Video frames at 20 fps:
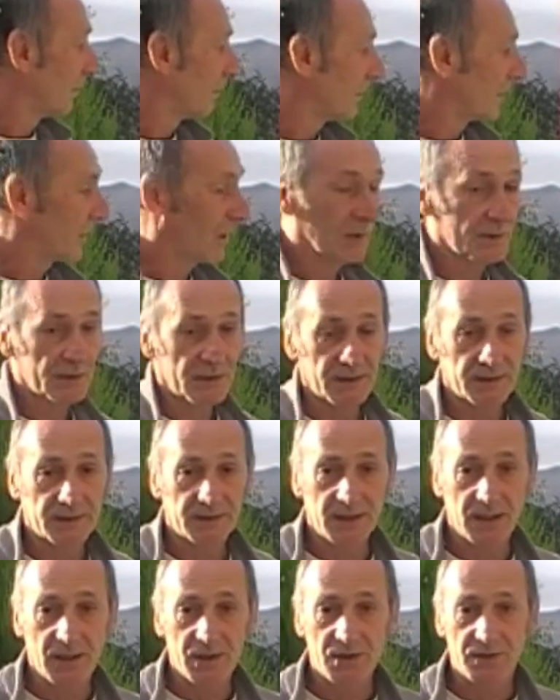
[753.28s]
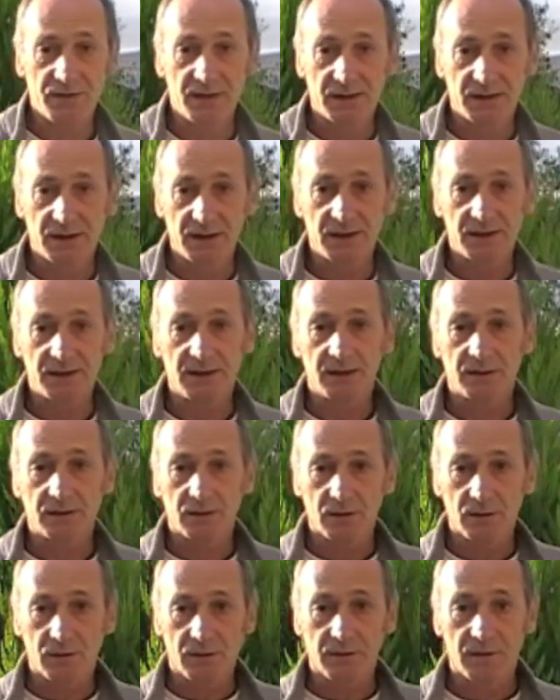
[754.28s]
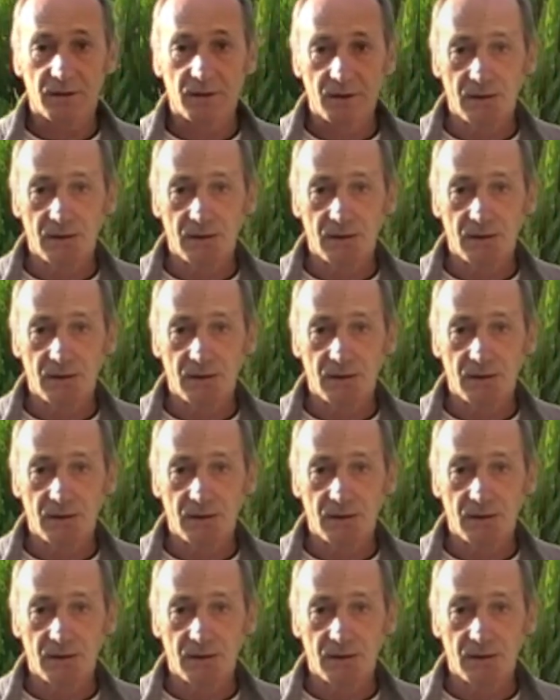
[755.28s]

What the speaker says: beyond the stage, that is the truth.